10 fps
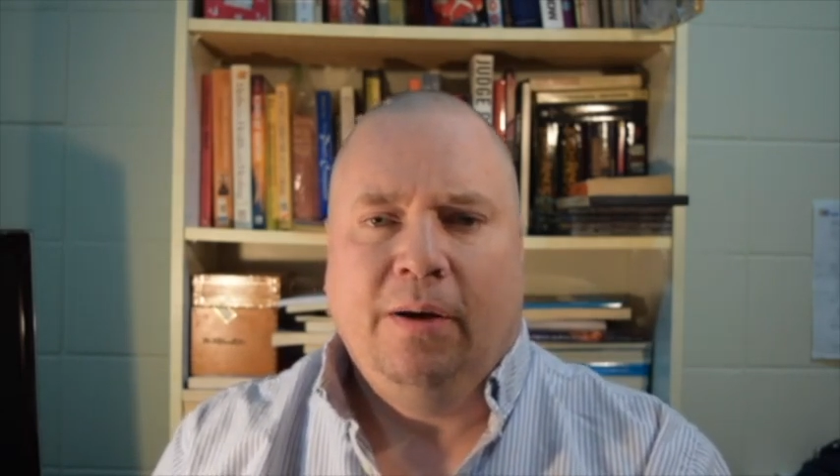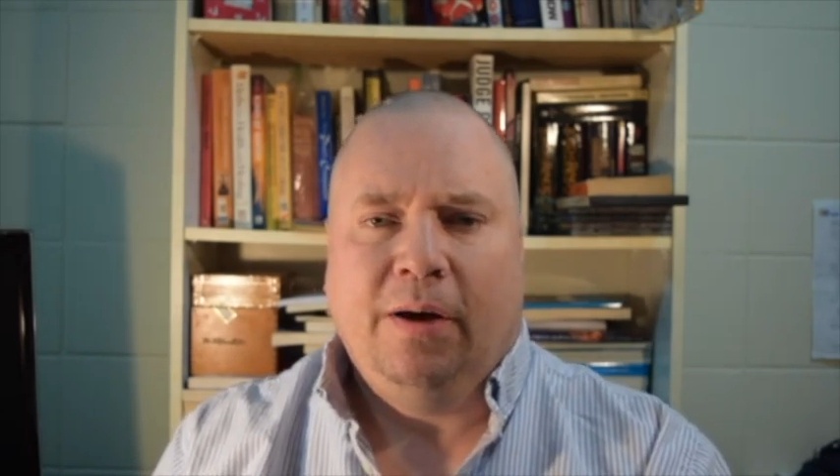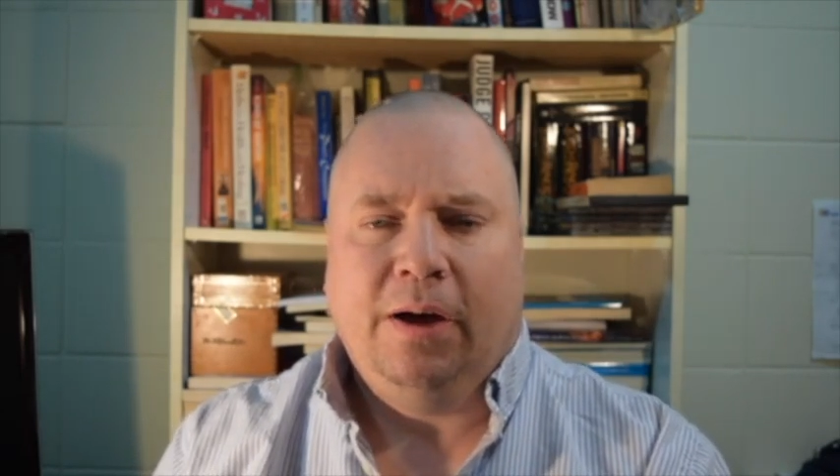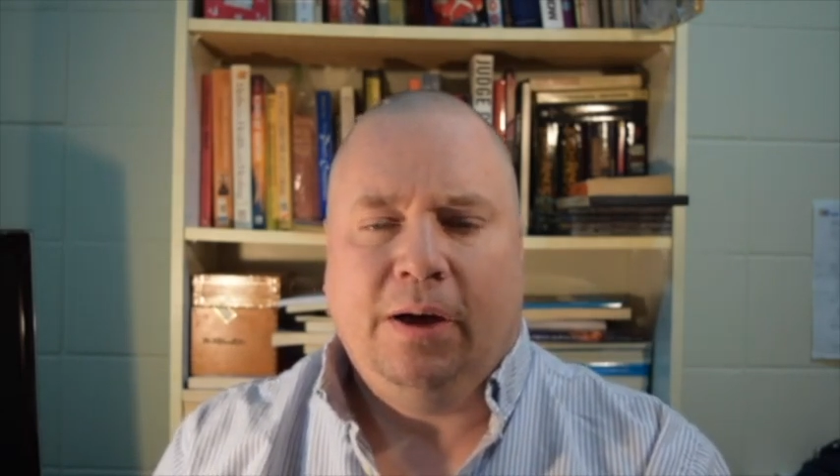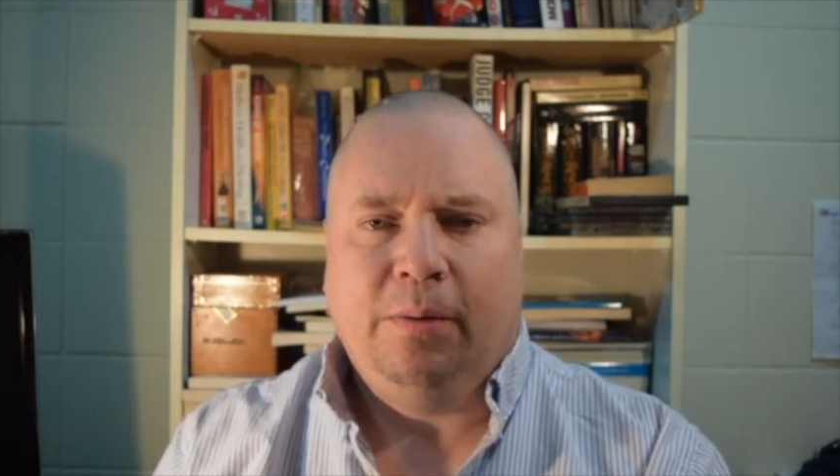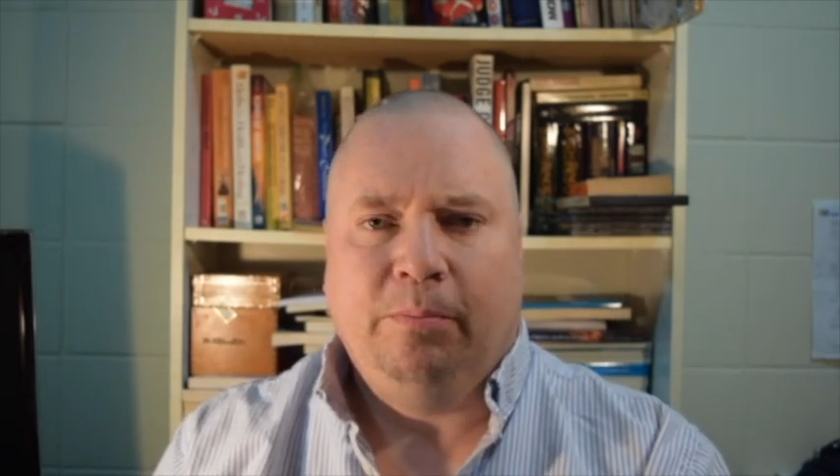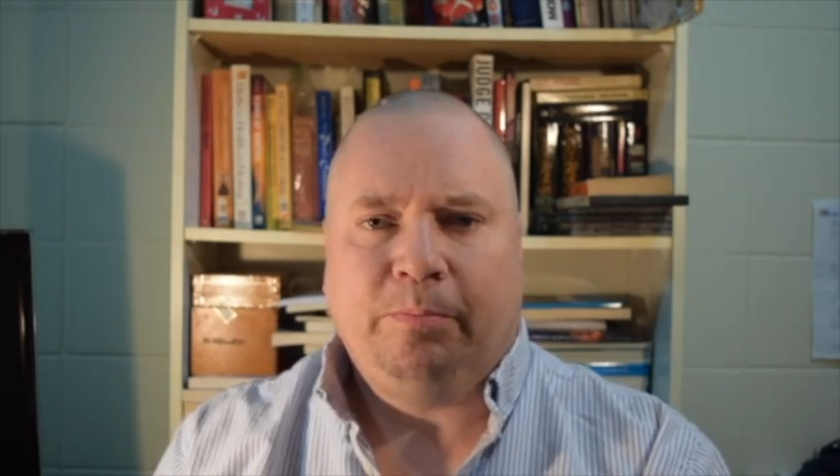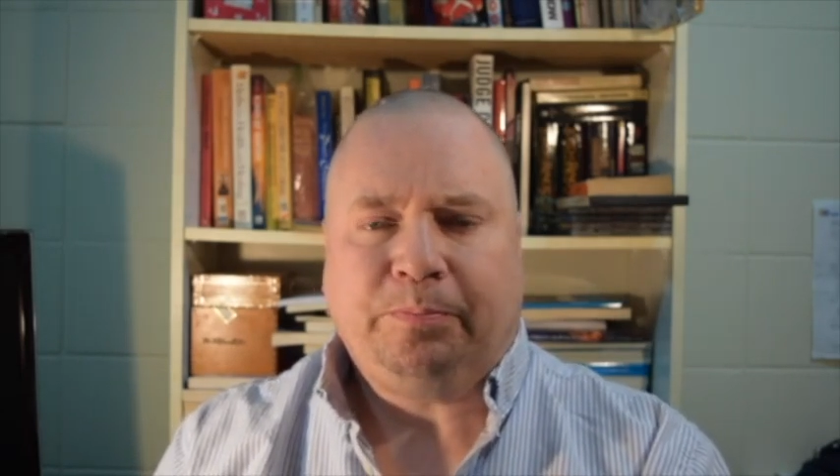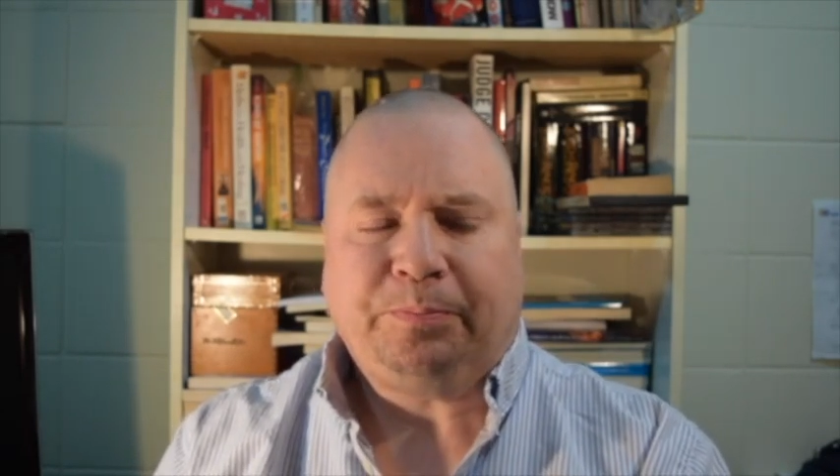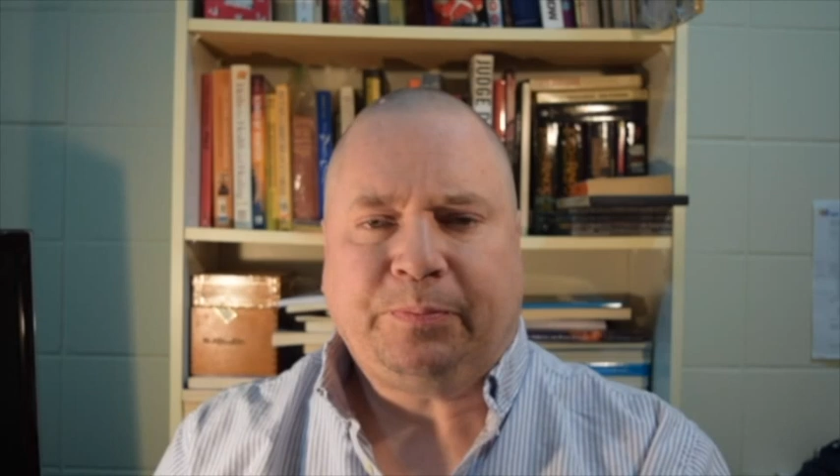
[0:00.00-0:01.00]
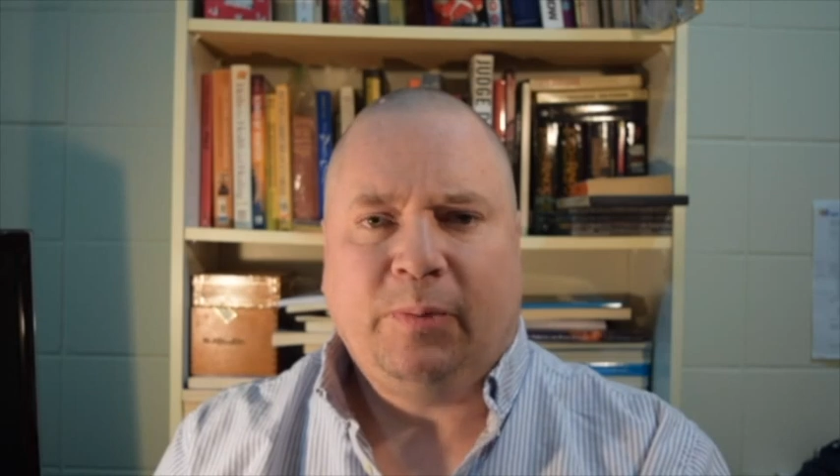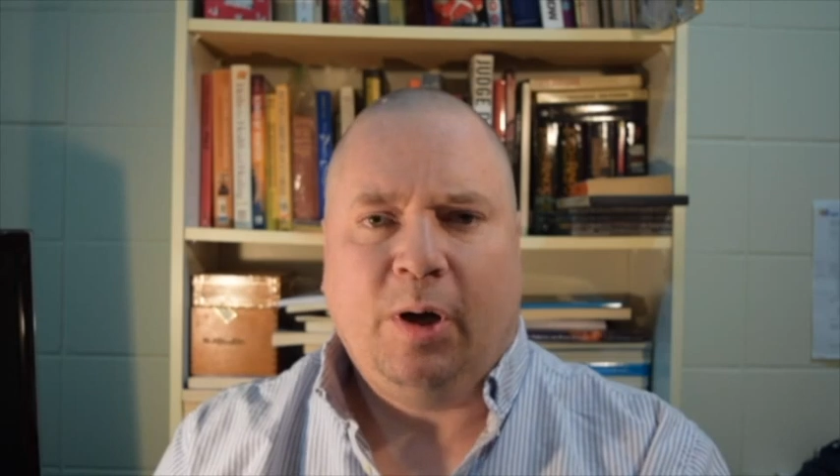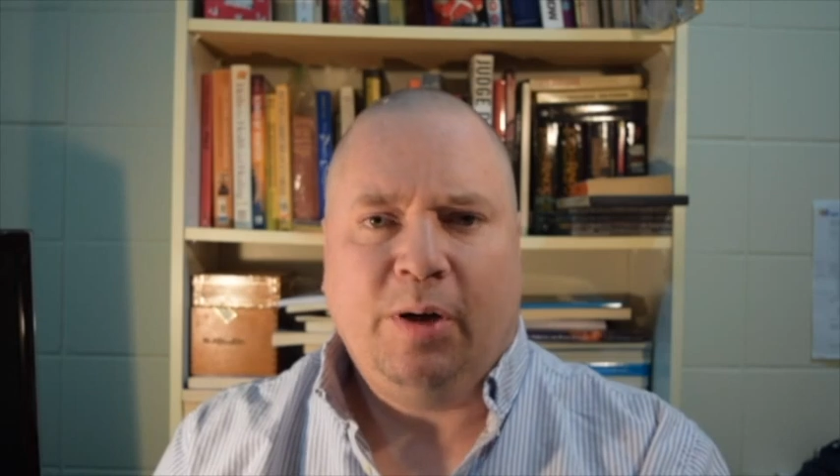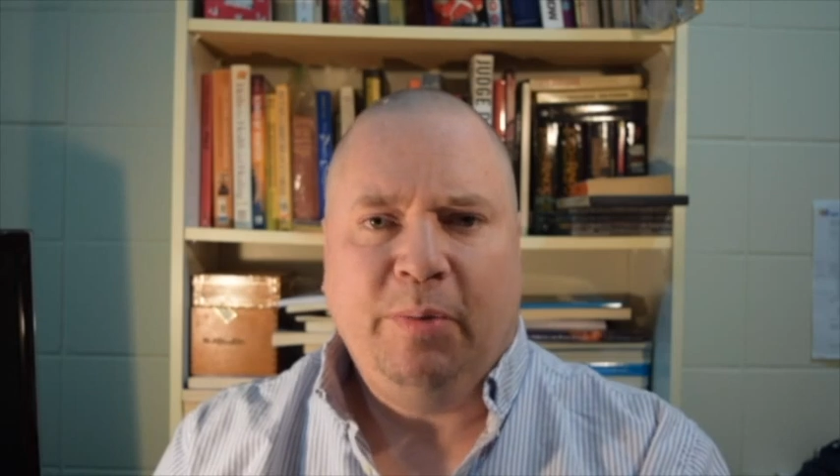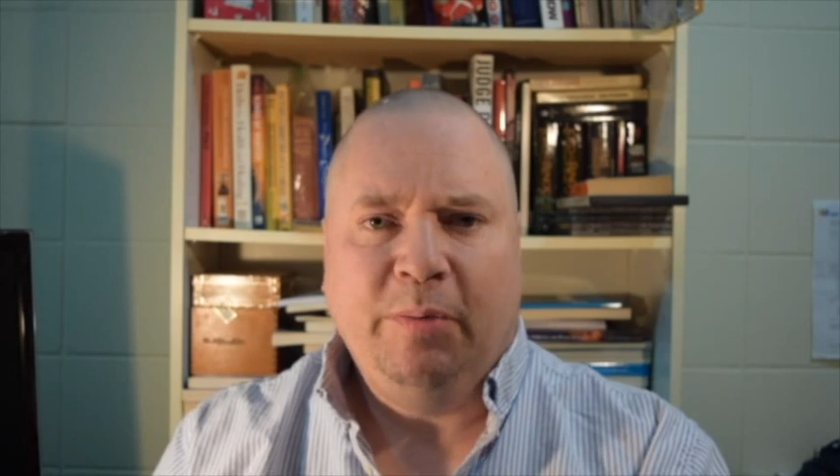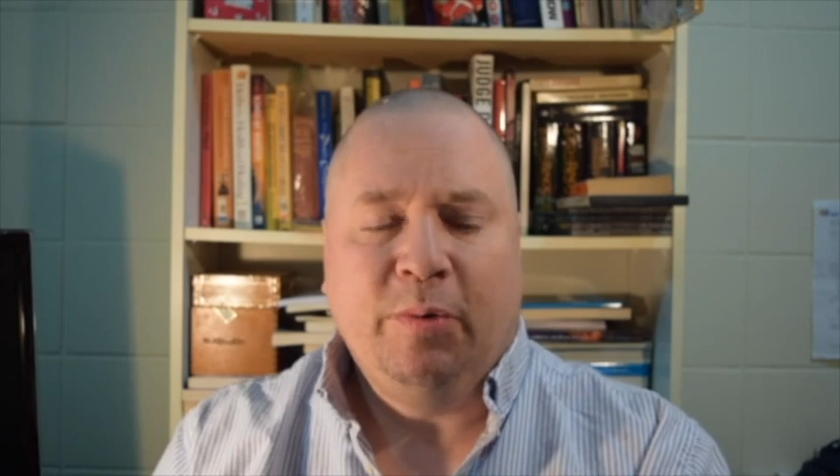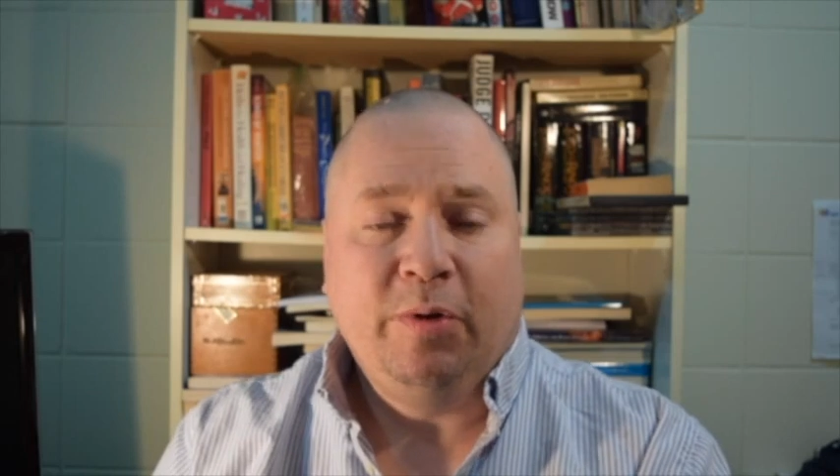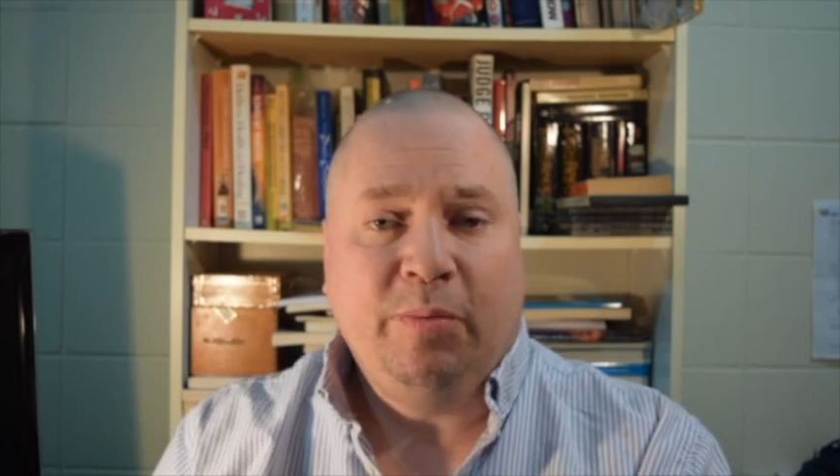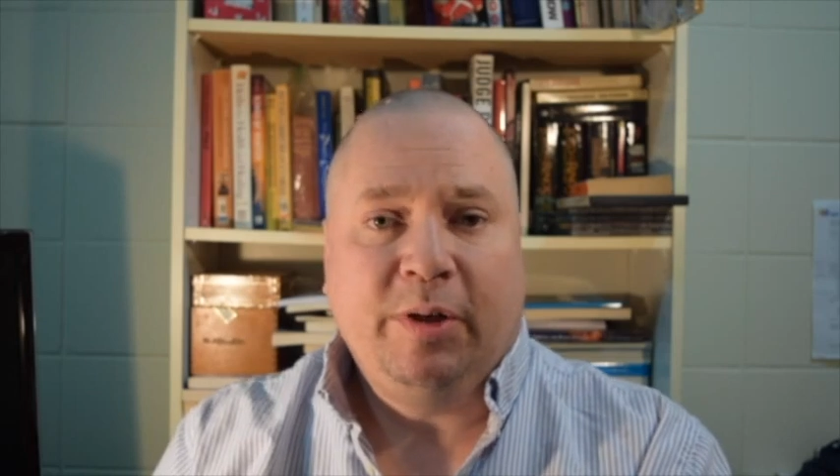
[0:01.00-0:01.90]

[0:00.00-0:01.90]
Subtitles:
are people with